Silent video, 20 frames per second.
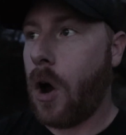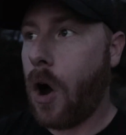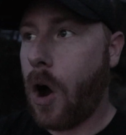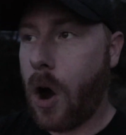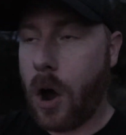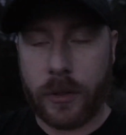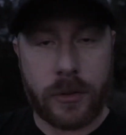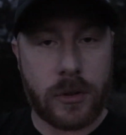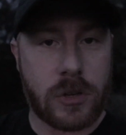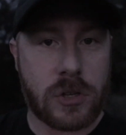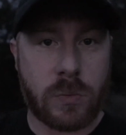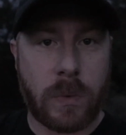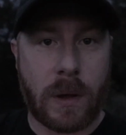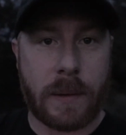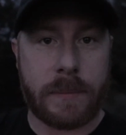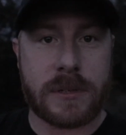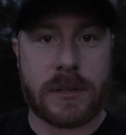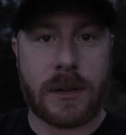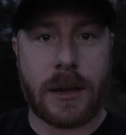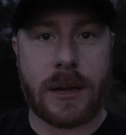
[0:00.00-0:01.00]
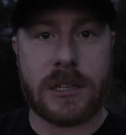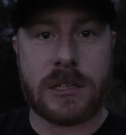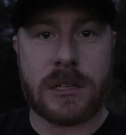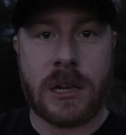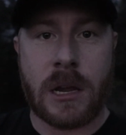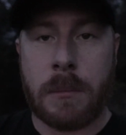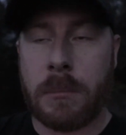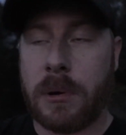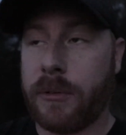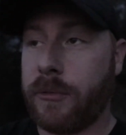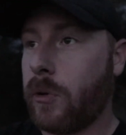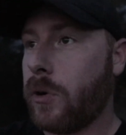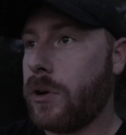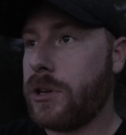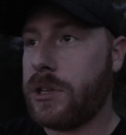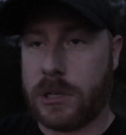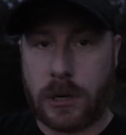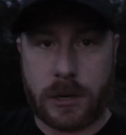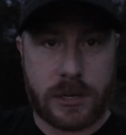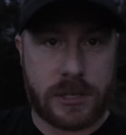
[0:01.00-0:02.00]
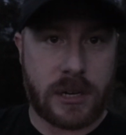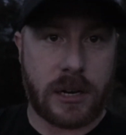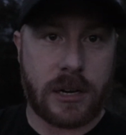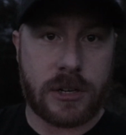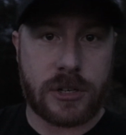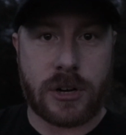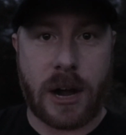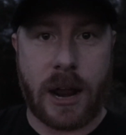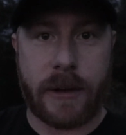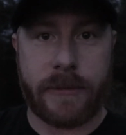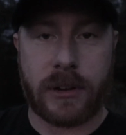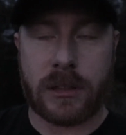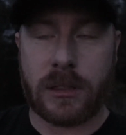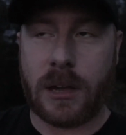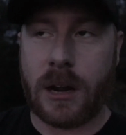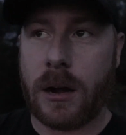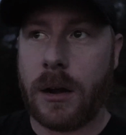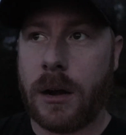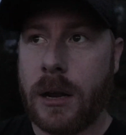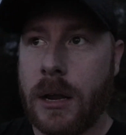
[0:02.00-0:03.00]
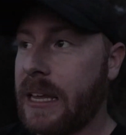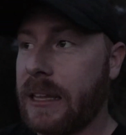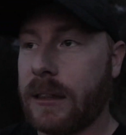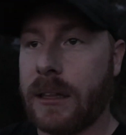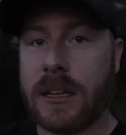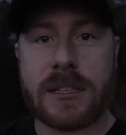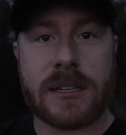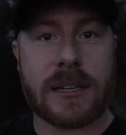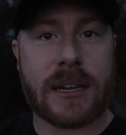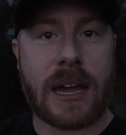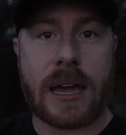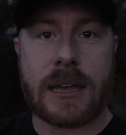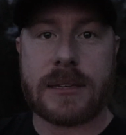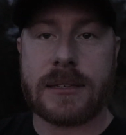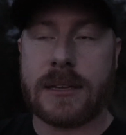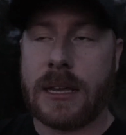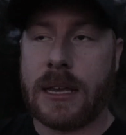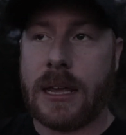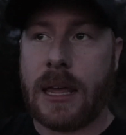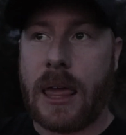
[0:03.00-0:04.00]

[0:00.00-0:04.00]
on those websites before you start sending traffic there. Listen guys,